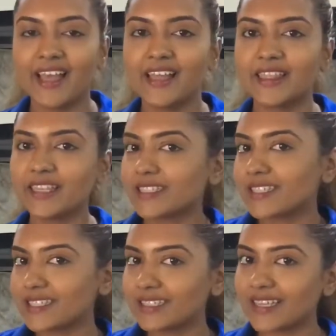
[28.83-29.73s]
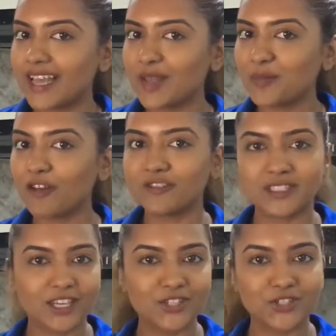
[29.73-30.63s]
This is the type of
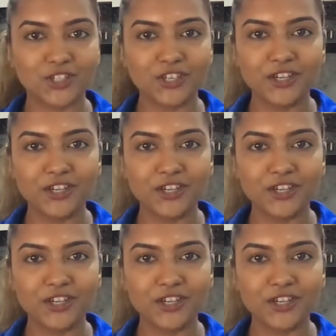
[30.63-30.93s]
texture